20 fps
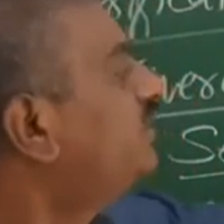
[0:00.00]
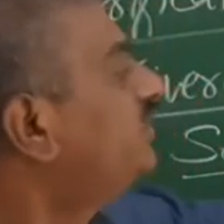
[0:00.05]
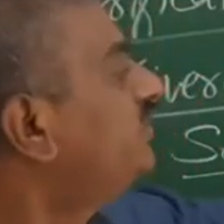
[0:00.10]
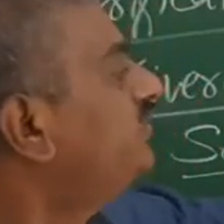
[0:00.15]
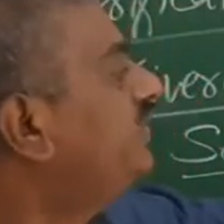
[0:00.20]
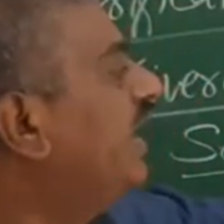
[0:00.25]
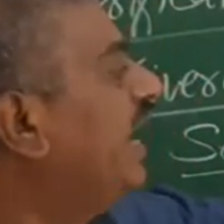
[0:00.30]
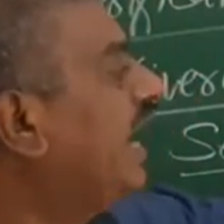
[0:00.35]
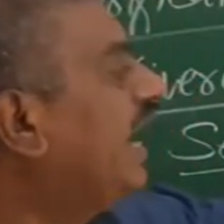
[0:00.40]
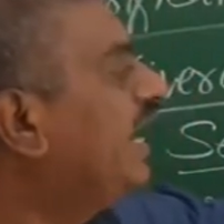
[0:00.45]

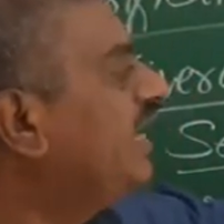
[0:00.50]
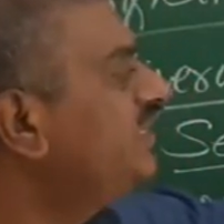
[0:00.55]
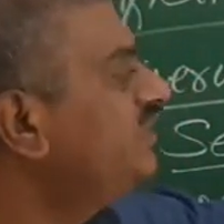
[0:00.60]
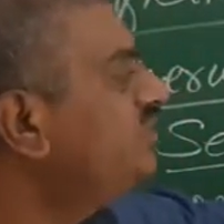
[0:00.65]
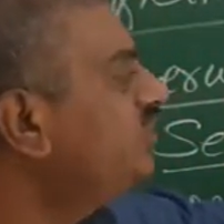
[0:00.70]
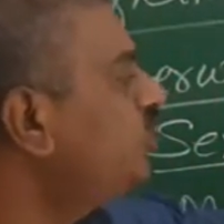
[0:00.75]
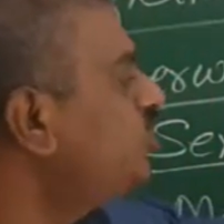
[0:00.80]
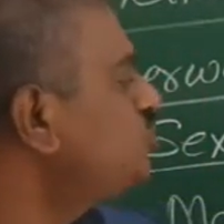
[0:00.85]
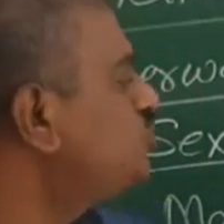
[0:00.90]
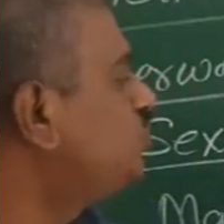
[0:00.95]
the
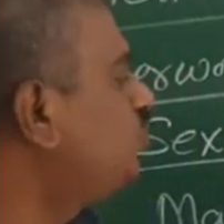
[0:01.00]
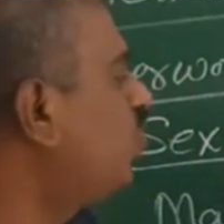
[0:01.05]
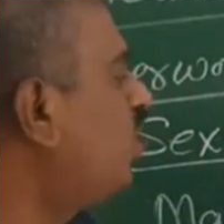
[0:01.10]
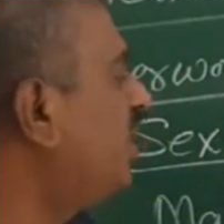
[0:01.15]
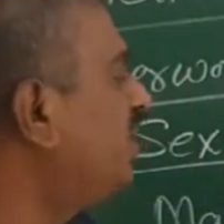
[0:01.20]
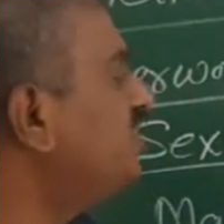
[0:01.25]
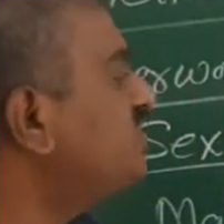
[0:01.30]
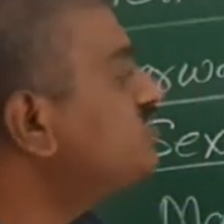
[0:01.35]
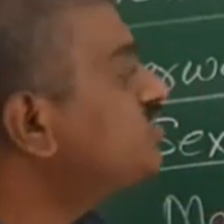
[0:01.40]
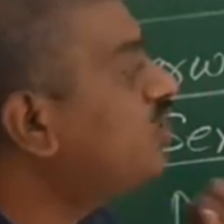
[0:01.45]

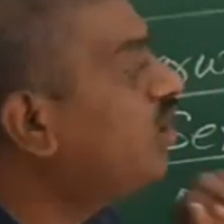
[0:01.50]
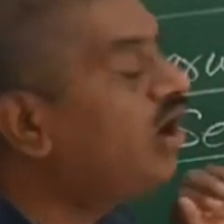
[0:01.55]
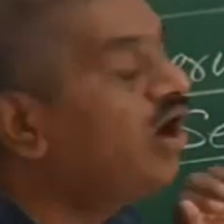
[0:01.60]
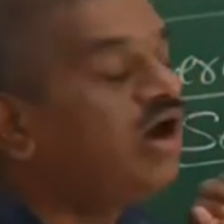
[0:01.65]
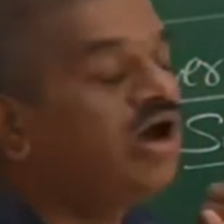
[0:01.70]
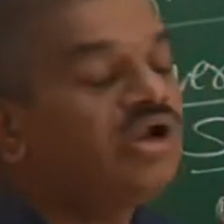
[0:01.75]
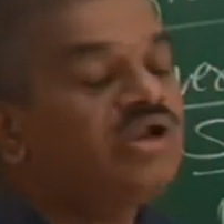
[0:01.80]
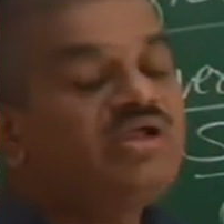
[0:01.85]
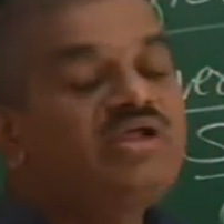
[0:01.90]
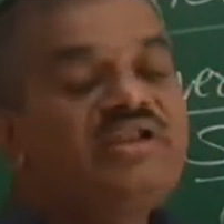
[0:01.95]
antherzoids
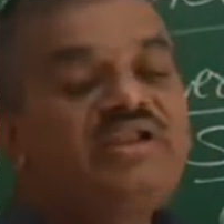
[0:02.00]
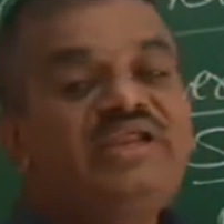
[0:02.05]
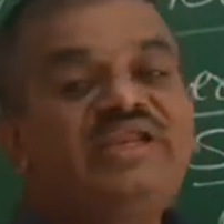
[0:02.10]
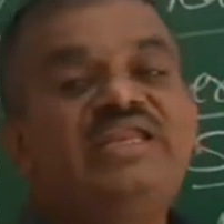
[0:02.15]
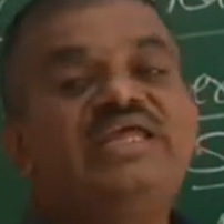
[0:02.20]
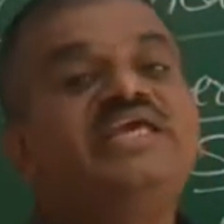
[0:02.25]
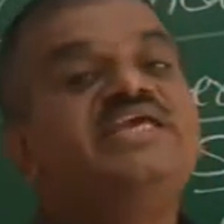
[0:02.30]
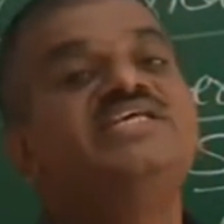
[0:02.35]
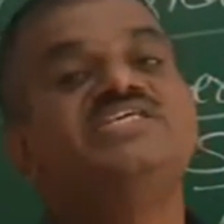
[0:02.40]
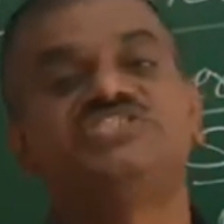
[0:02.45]
are
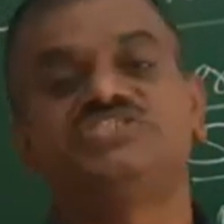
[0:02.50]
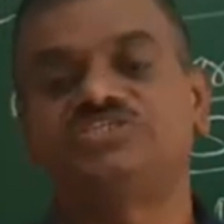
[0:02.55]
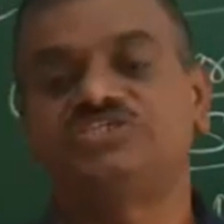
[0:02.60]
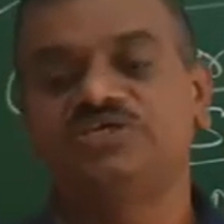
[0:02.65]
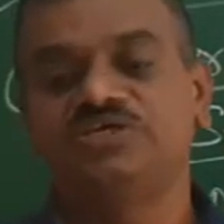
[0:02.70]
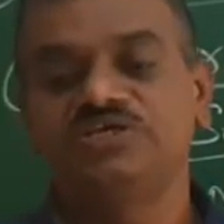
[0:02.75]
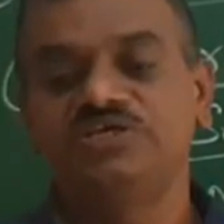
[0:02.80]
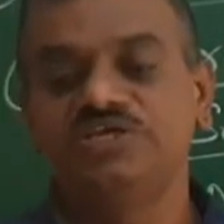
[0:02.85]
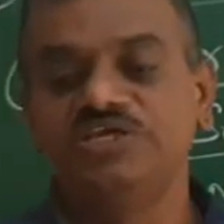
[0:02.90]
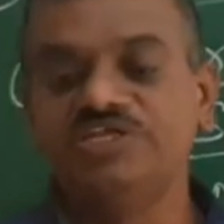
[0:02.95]
released
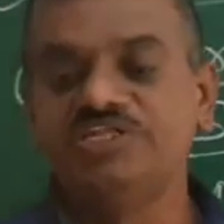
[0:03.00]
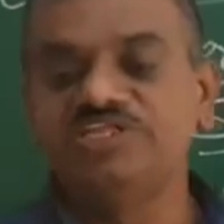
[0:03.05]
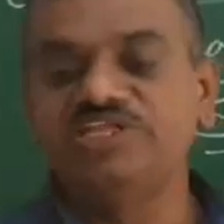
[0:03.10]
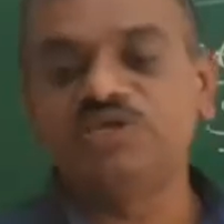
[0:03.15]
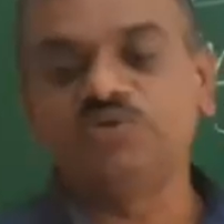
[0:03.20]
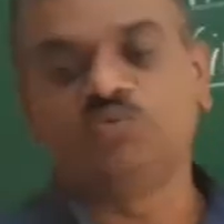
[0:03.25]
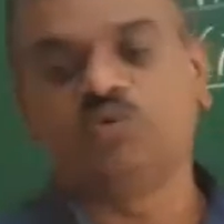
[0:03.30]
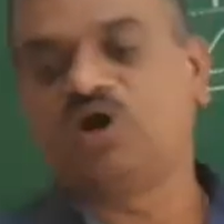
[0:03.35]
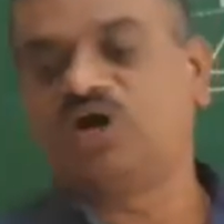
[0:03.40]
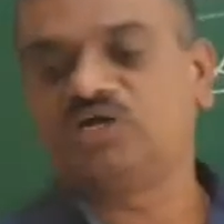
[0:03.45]
in
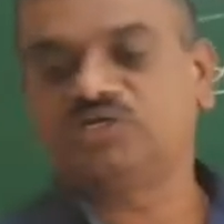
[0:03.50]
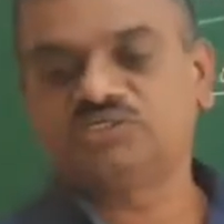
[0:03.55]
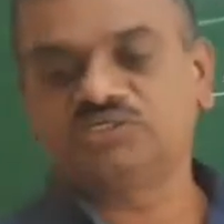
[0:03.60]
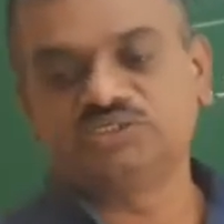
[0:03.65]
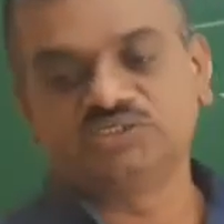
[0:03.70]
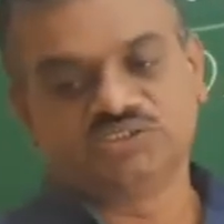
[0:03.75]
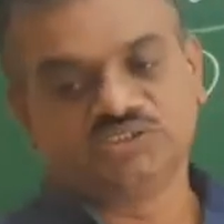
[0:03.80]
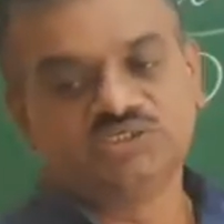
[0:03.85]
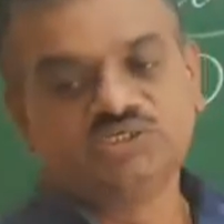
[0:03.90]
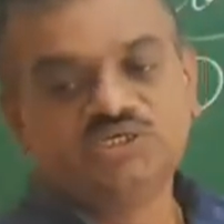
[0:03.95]
the
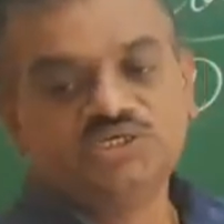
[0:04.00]
water.